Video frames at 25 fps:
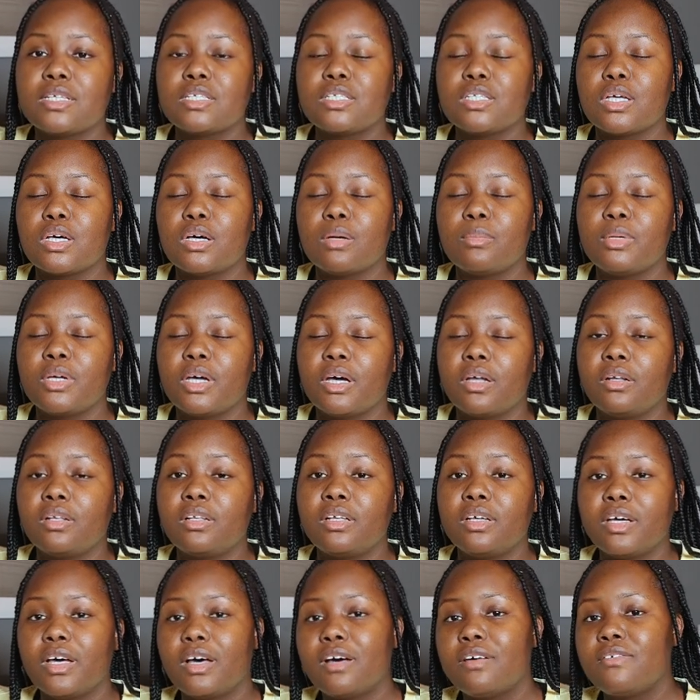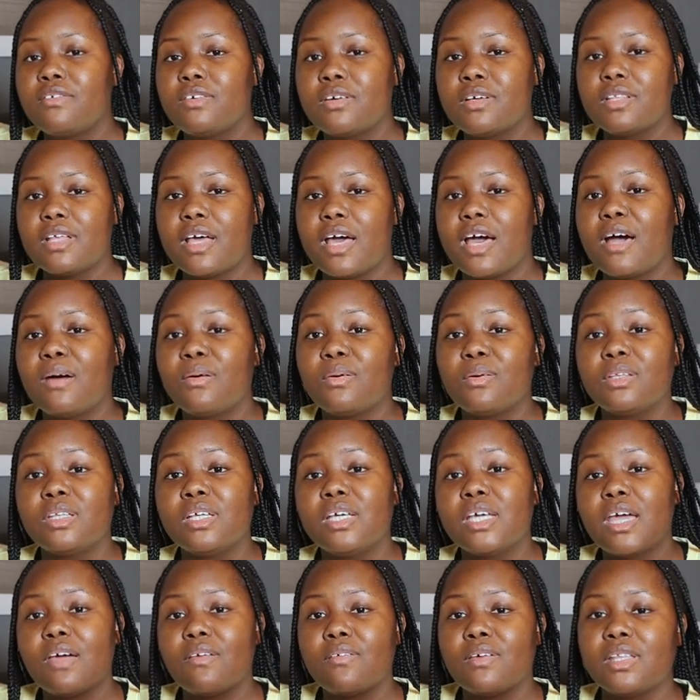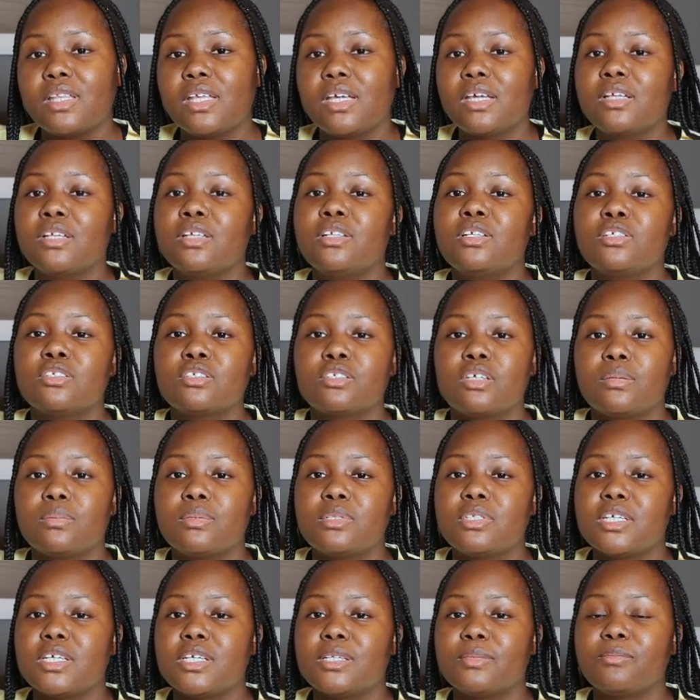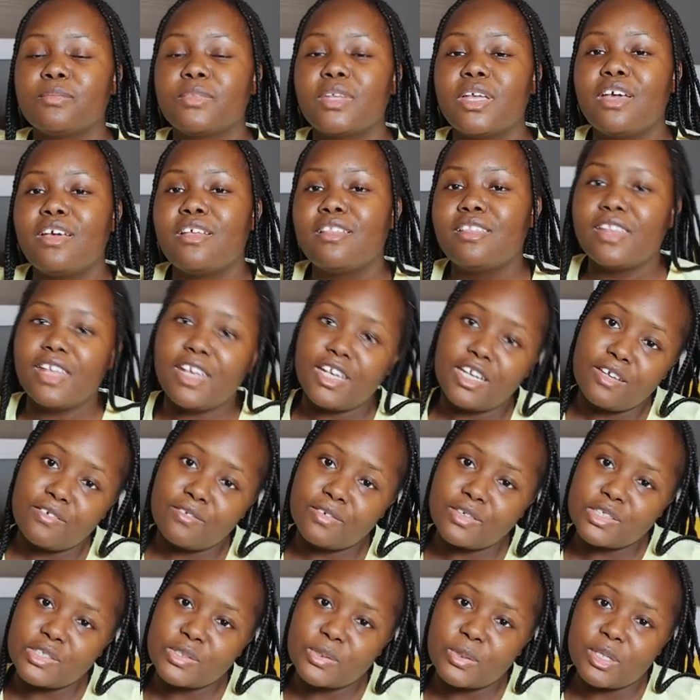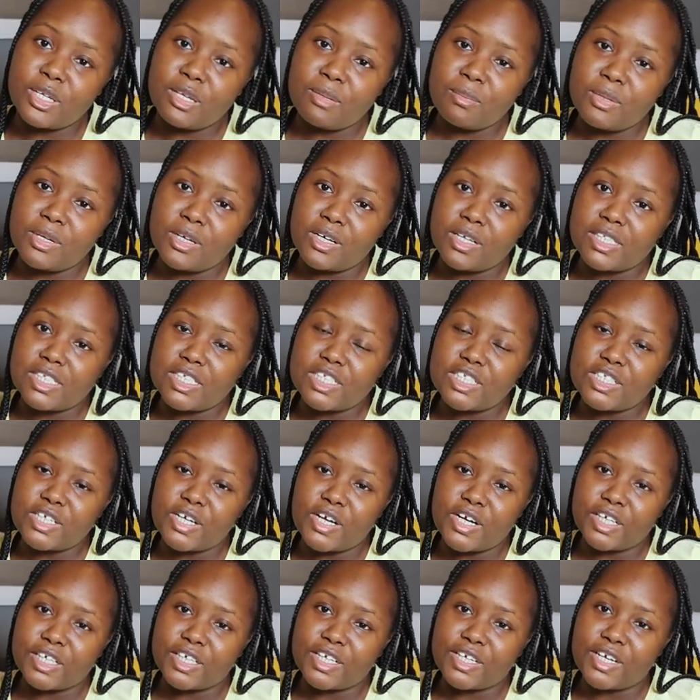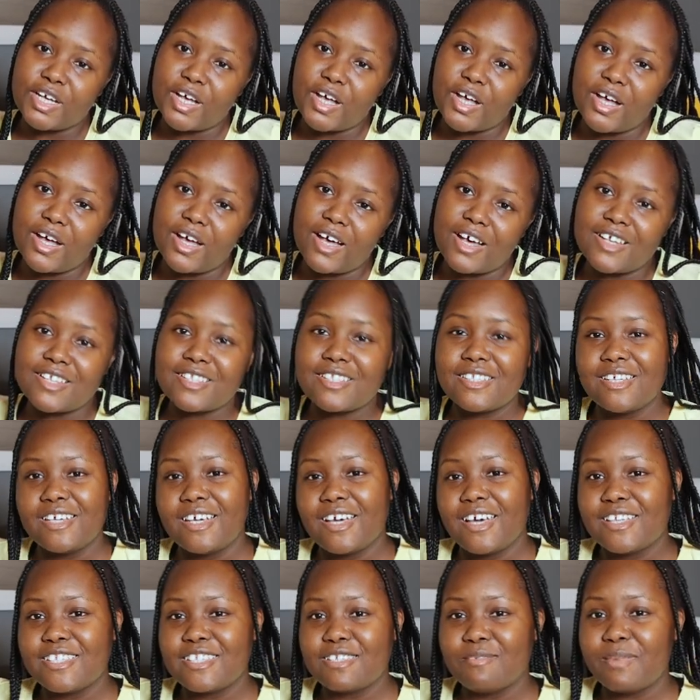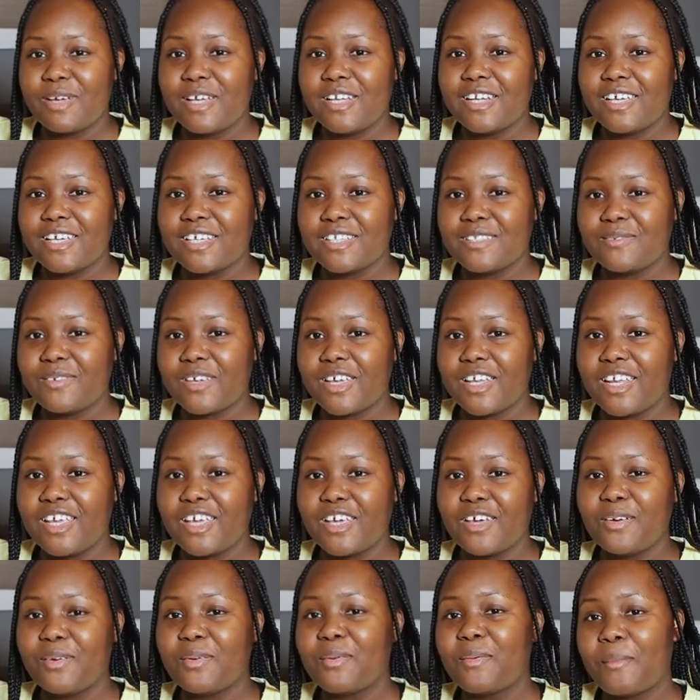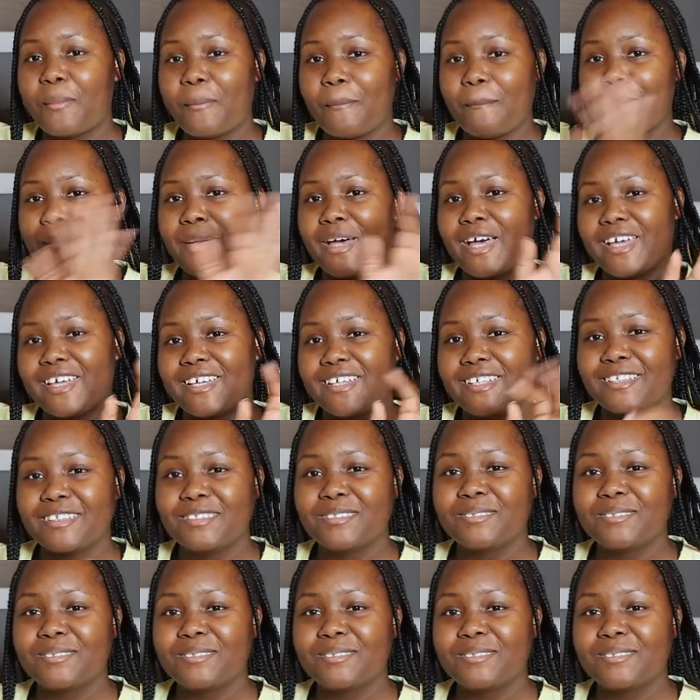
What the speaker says: So be on the lookout for that. I will link everything in the description. Thank you for joining me on this Target haul. I'll see you guys in my next video. Bye.